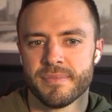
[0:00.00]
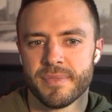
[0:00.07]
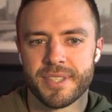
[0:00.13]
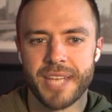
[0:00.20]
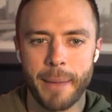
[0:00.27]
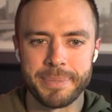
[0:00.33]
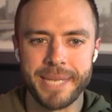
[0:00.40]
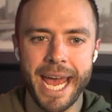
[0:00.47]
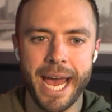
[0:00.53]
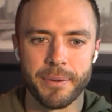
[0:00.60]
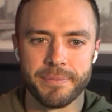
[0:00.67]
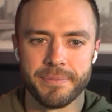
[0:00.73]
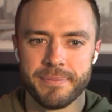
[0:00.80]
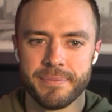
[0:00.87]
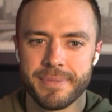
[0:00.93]
top down's
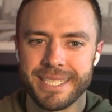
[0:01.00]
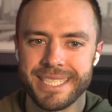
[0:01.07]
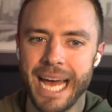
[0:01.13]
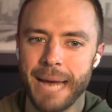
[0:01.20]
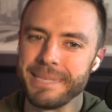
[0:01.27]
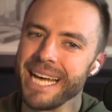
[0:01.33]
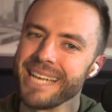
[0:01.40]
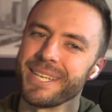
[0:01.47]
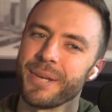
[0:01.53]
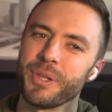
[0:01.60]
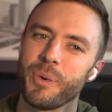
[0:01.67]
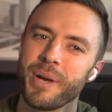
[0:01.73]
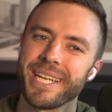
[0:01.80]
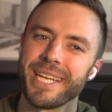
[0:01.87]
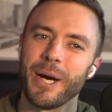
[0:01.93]
the only
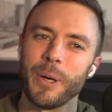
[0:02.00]
way to go.